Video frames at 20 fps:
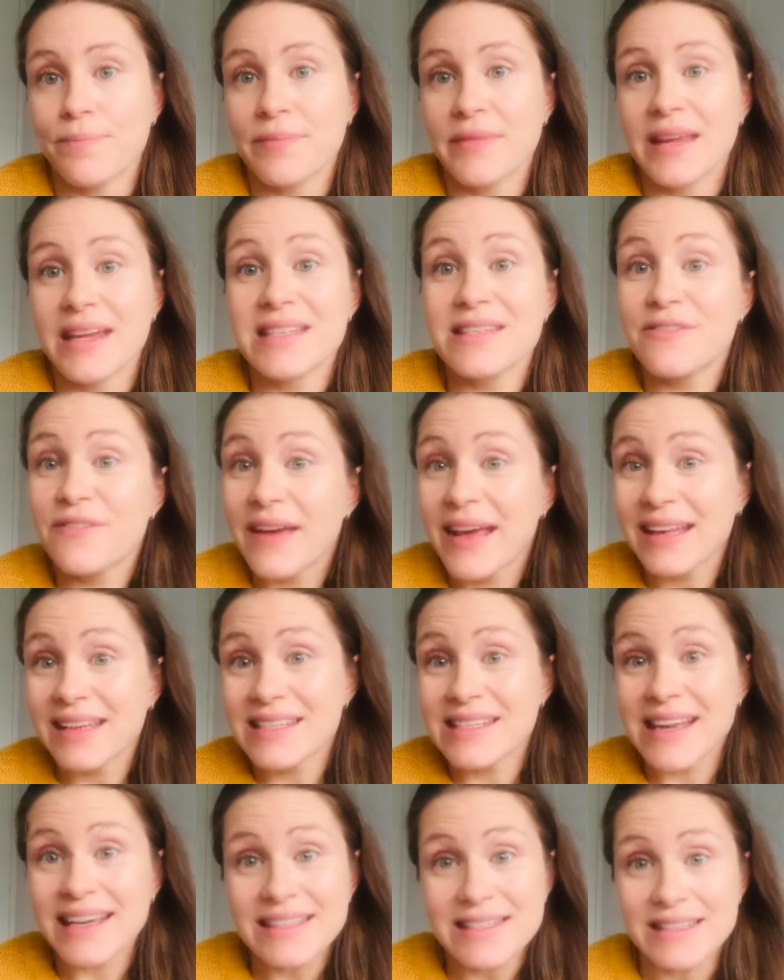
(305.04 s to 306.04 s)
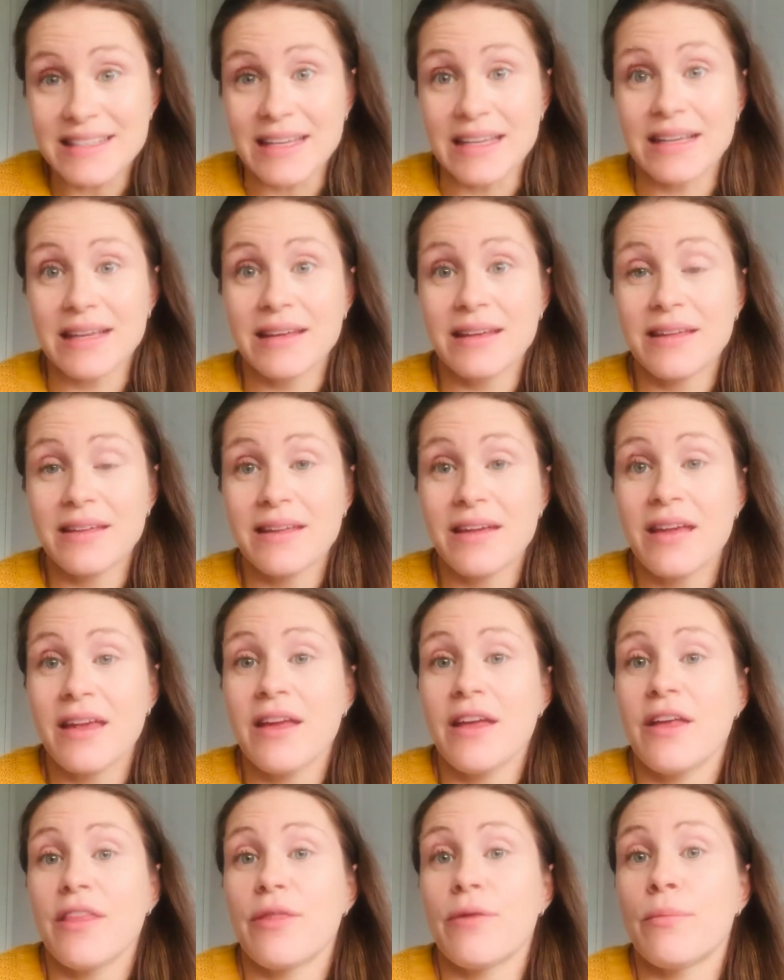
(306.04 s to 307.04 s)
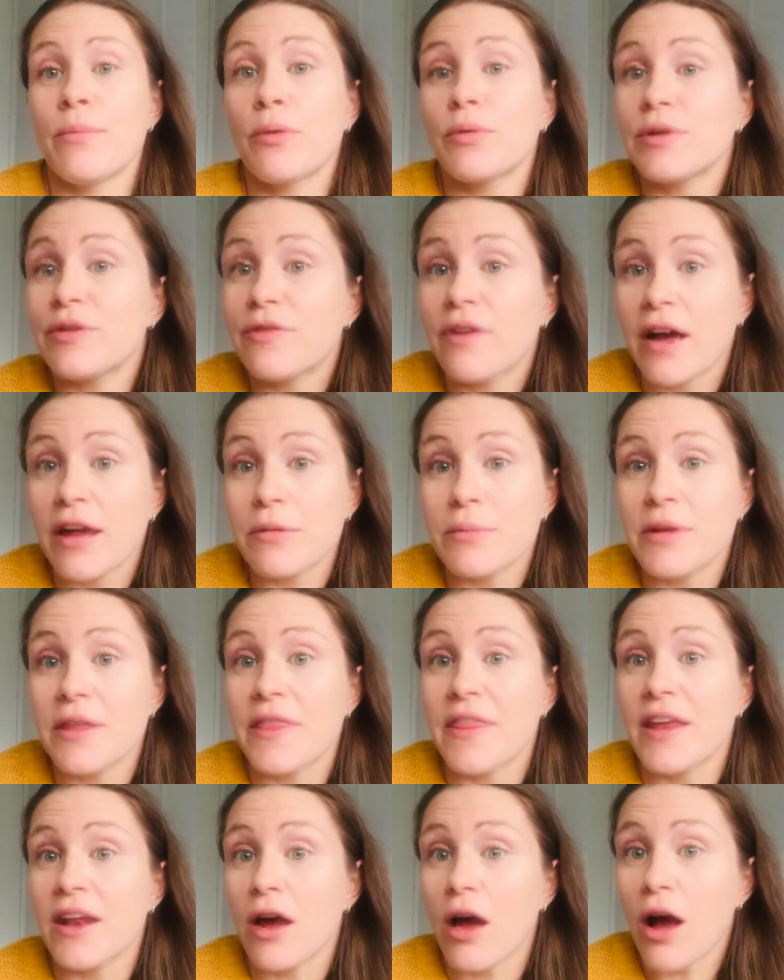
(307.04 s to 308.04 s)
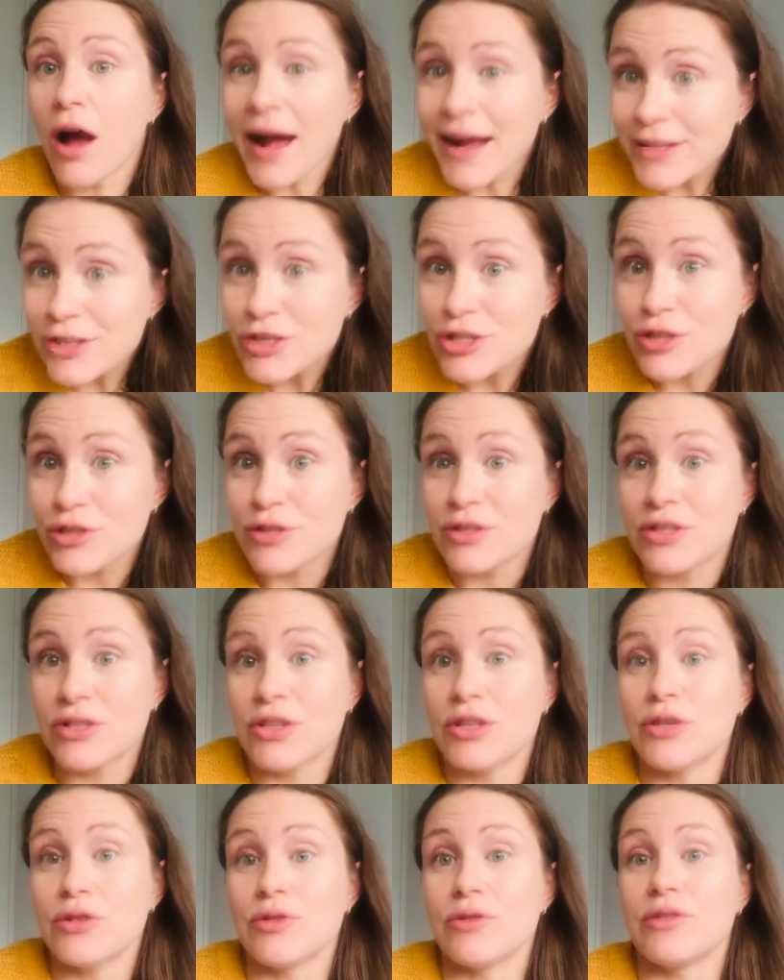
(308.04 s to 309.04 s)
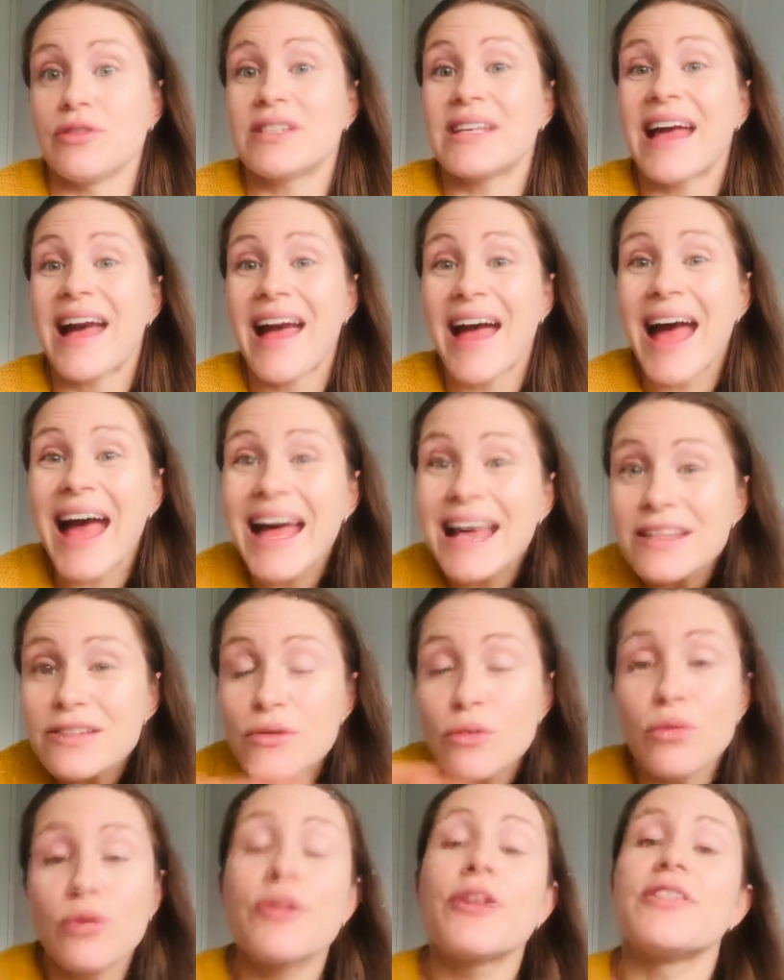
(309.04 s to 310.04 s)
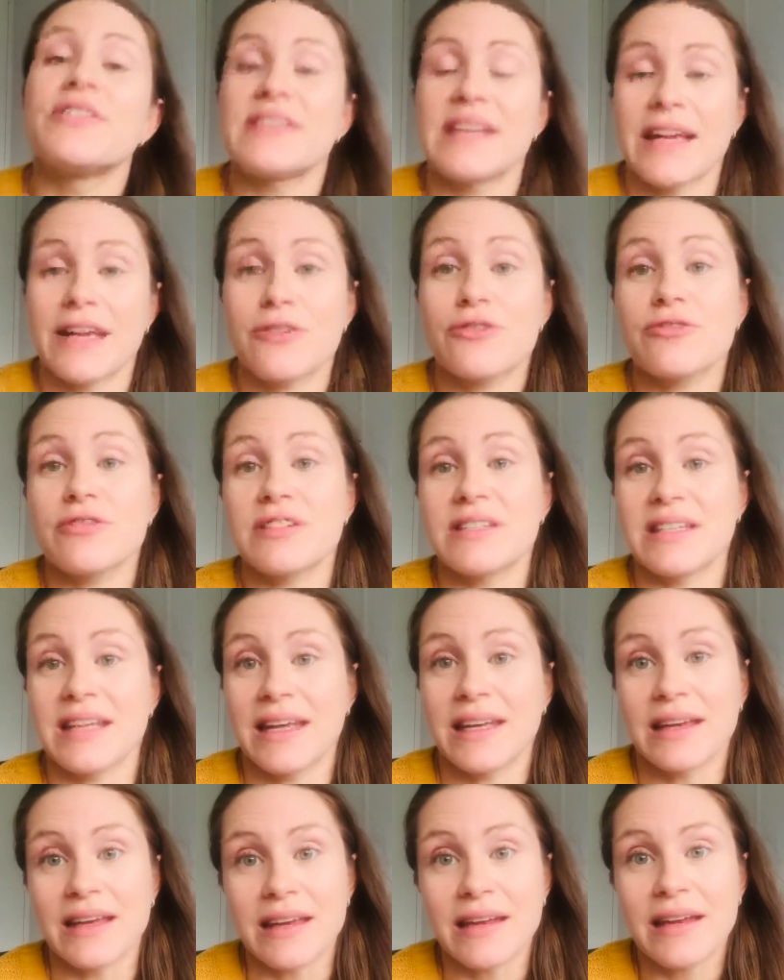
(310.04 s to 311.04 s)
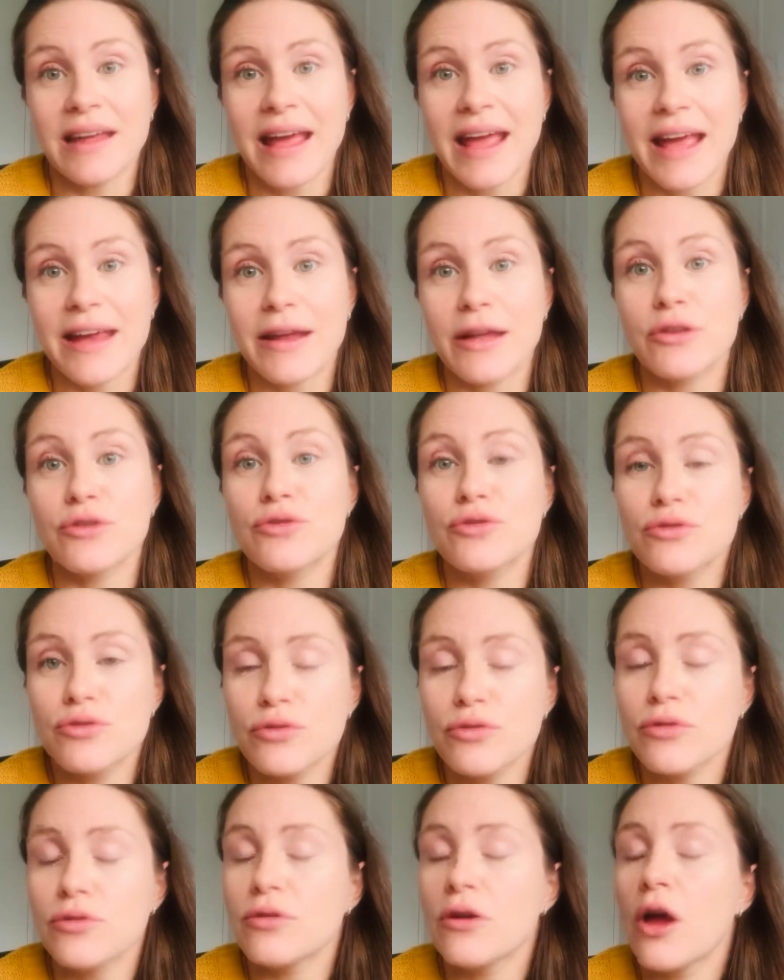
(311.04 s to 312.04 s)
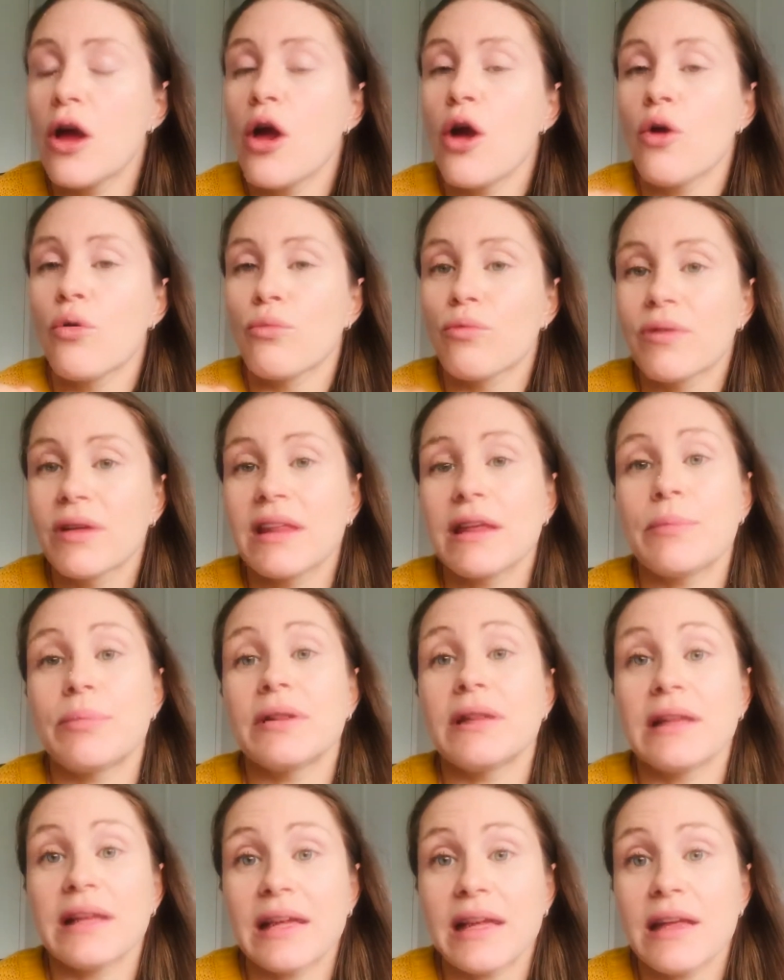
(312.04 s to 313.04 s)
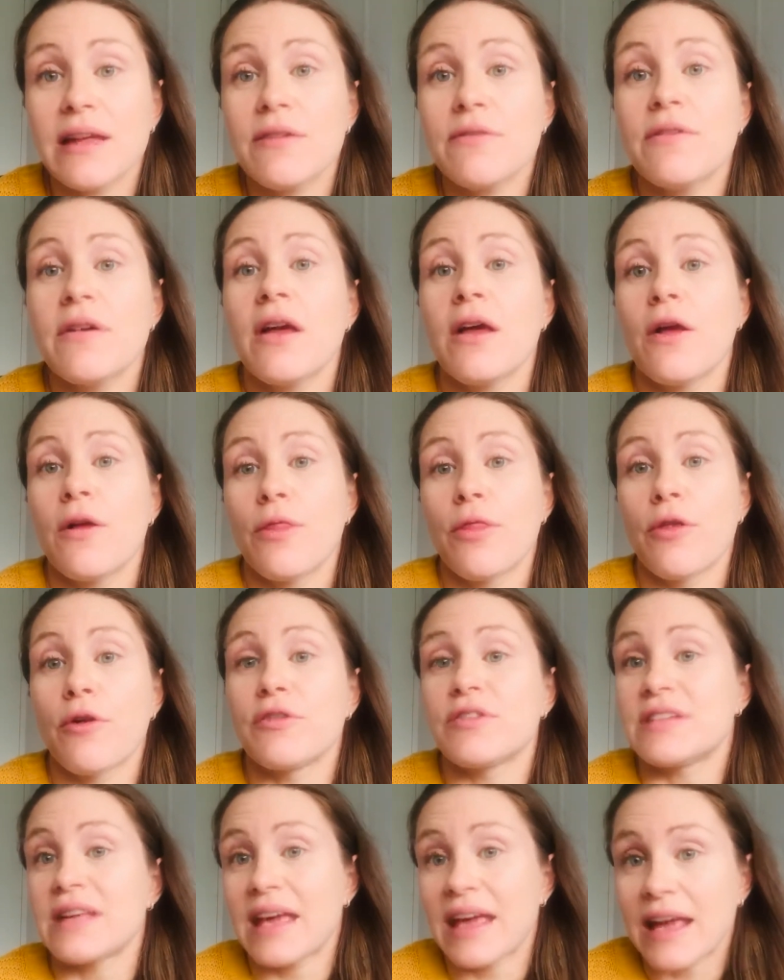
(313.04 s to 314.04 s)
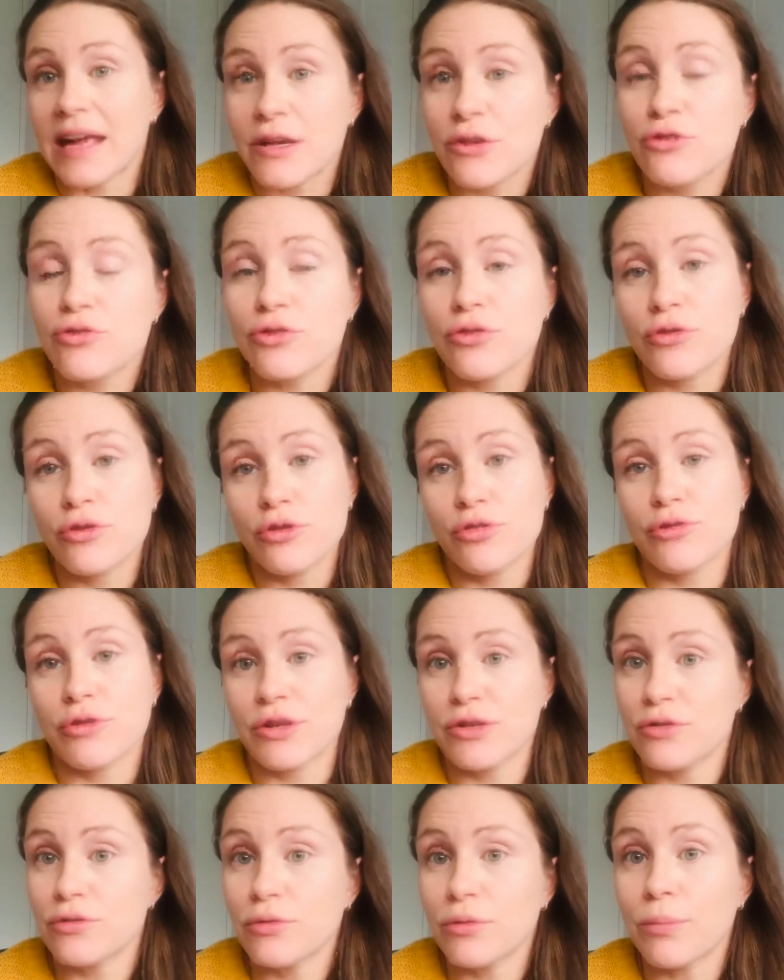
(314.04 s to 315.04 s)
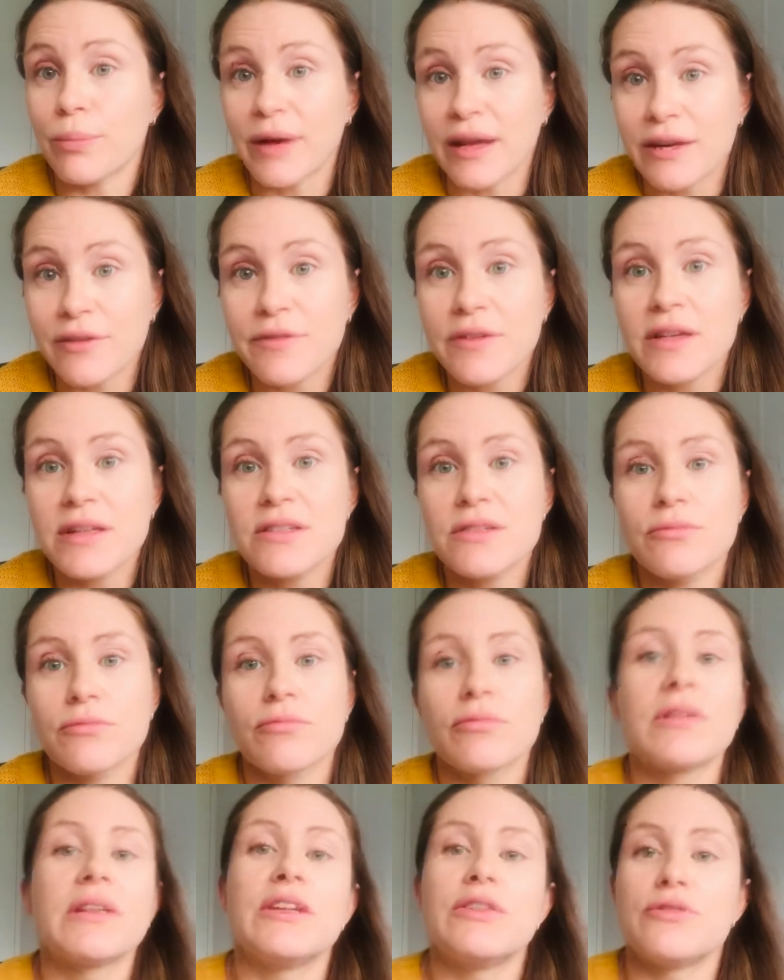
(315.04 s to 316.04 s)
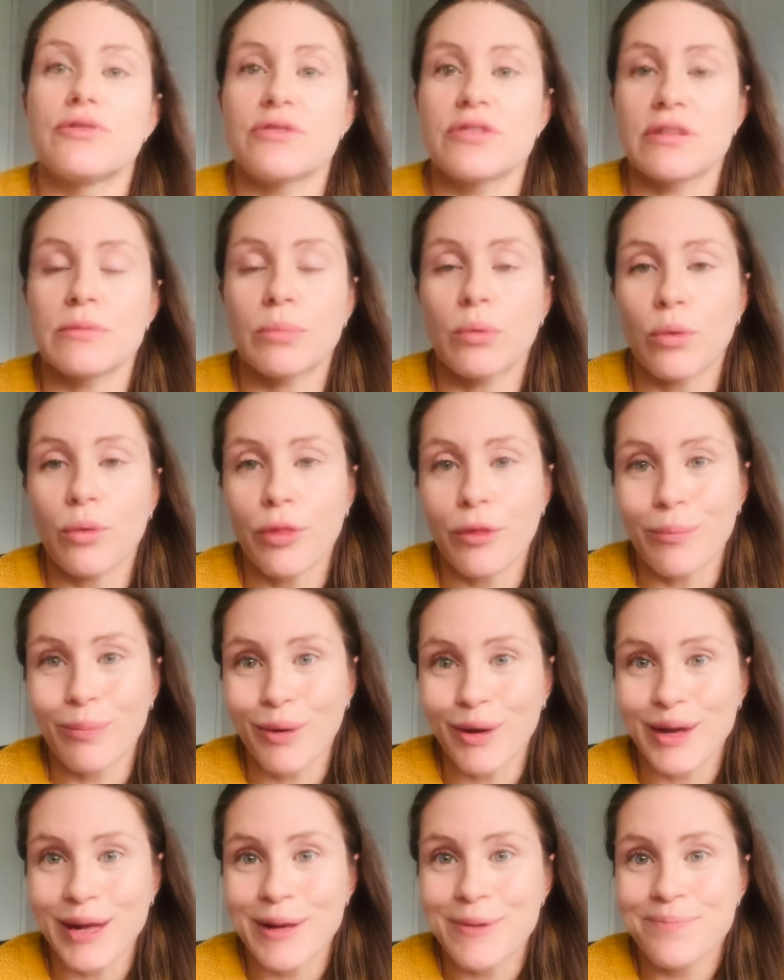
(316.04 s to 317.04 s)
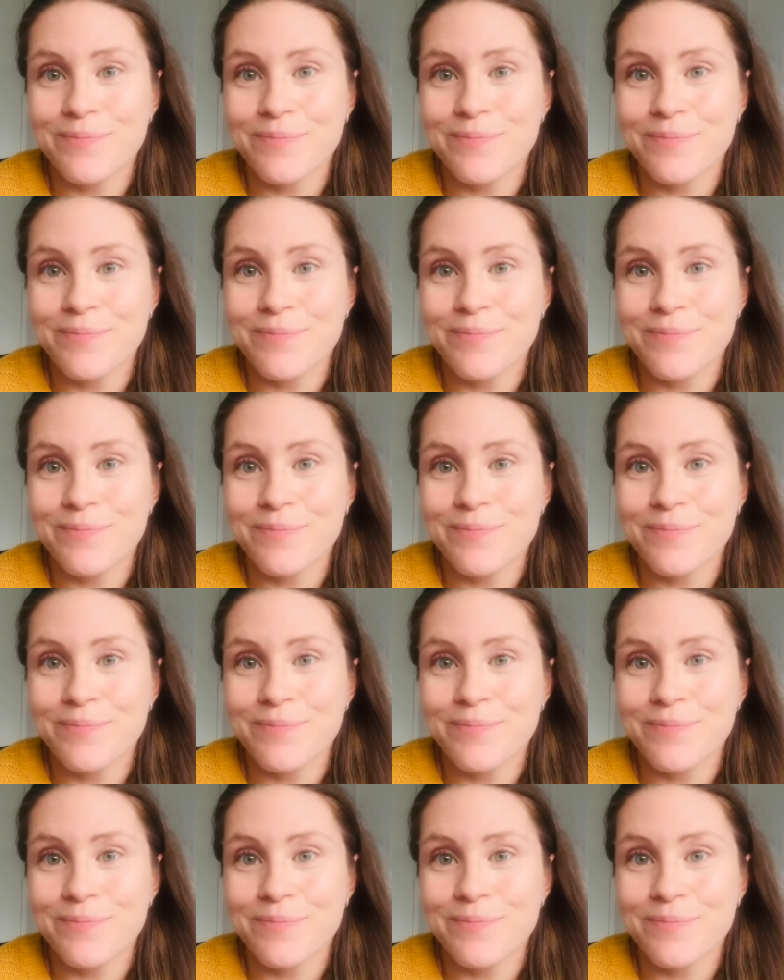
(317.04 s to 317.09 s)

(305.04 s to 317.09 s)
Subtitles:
It's fantastic. The multivitamin that I choose to use has all those extras in it, and I do really believe those extra nutritional benefits really do support the body.